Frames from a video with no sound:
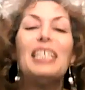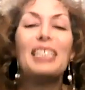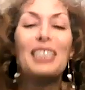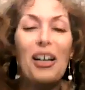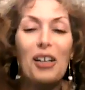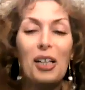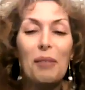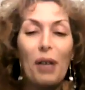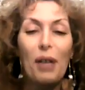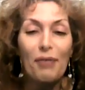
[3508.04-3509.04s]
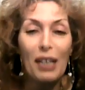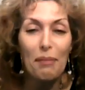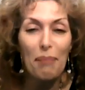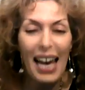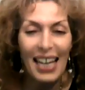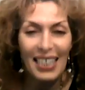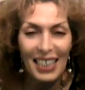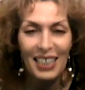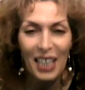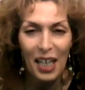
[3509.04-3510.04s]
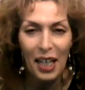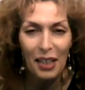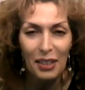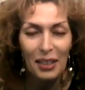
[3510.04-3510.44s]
So her boyfriend panicked, huh?